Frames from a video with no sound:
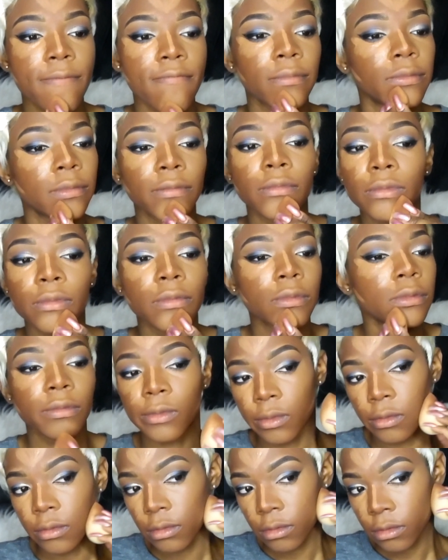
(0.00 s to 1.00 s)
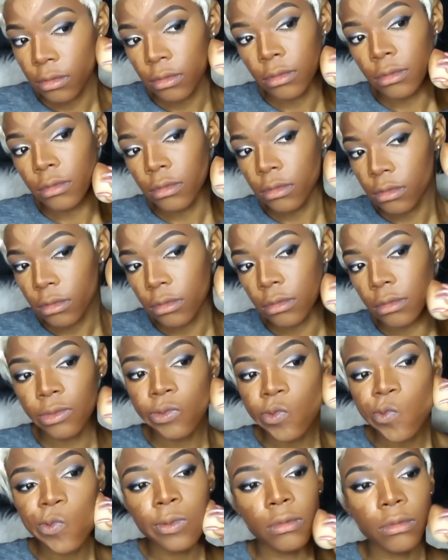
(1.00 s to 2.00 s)
And you guys, I
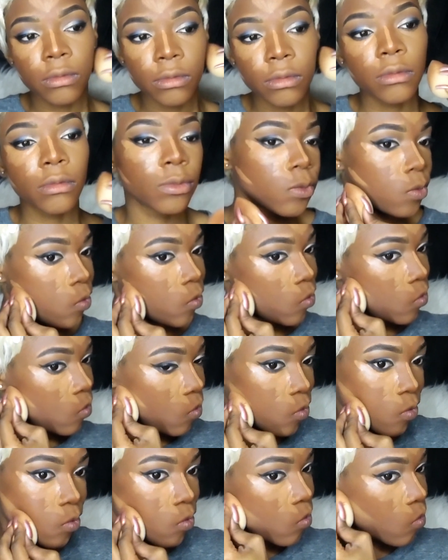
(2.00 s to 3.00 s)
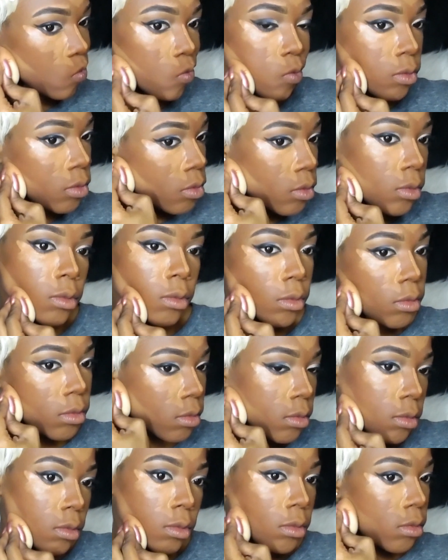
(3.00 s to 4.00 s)
will have the
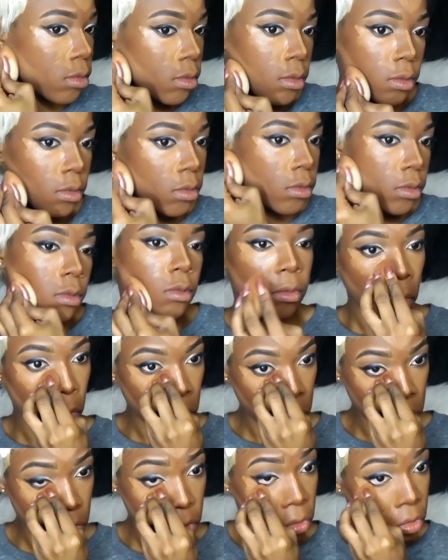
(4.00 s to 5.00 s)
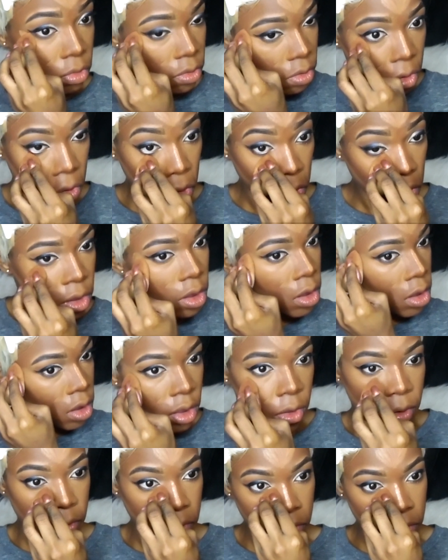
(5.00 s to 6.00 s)
skincare that I use for this look
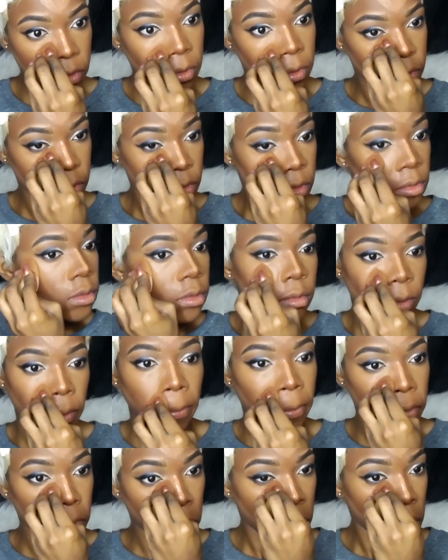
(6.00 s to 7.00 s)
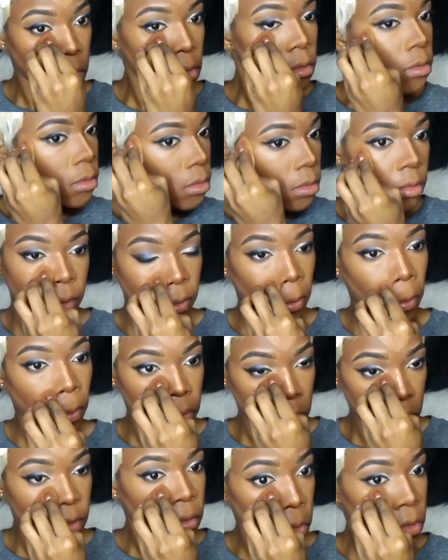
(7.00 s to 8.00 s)
in the description box because I know I didn't go
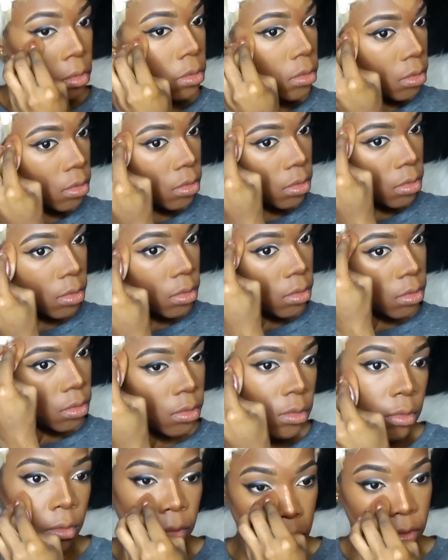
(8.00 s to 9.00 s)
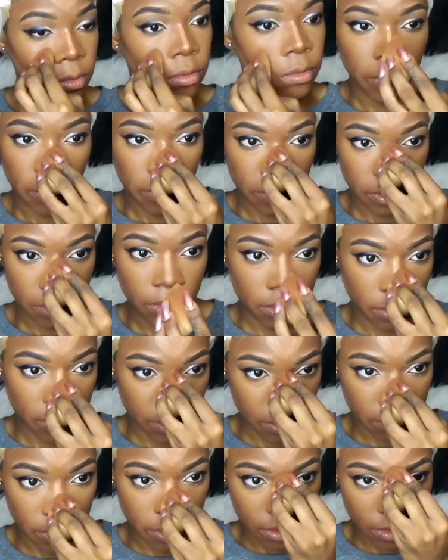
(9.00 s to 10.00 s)
over that in this video today. Because I
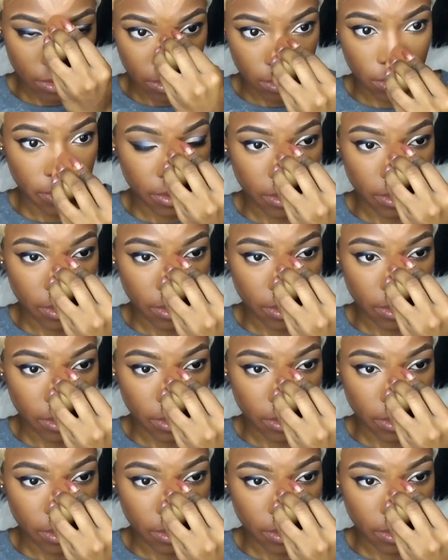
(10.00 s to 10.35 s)
really wanted to